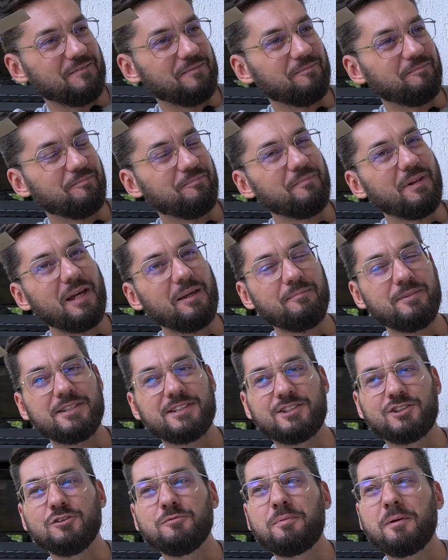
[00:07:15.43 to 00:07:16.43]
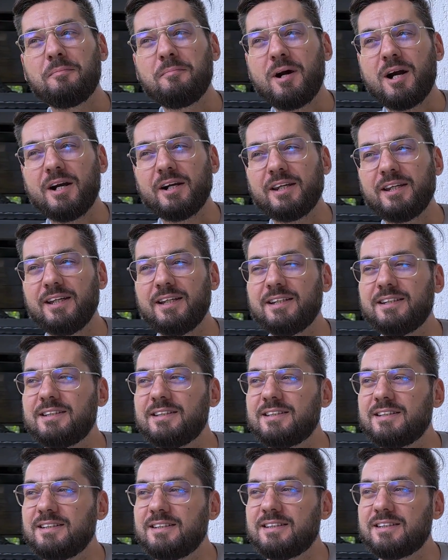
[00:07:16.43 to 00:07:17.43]
maybe supermarket
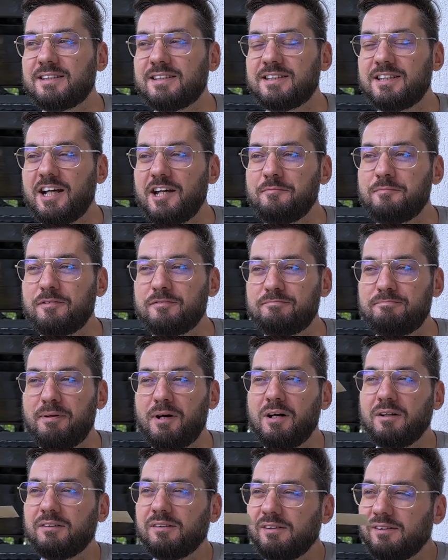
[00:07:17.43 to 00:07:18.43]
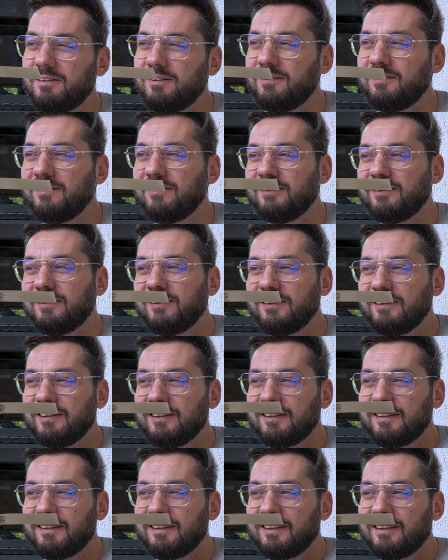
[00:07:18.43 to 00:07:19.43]
type of bottle,
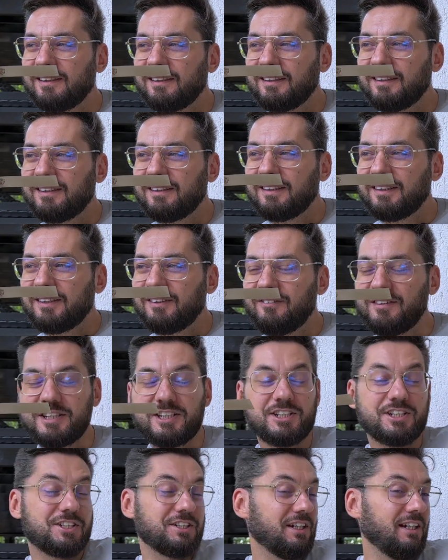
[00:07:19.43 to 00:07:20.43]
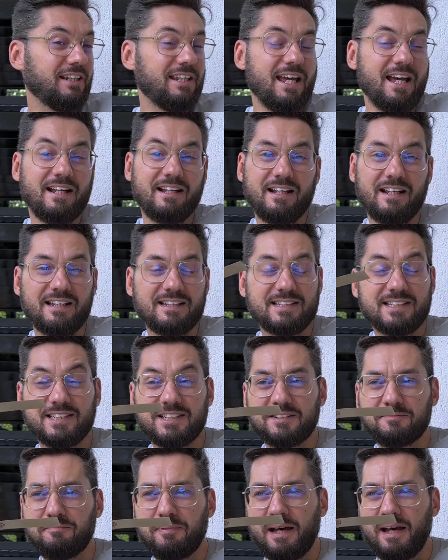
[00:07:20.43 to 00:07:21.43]
which again
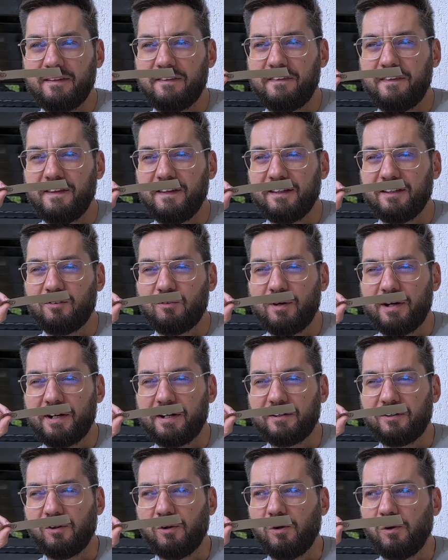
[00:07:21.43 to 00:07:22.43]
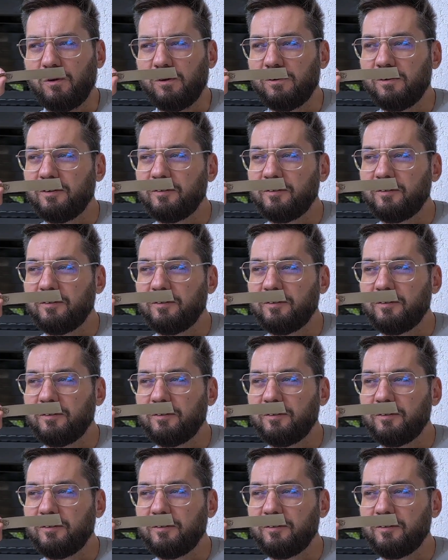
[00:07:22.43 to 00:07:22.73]
isn't a bad thing quite at all.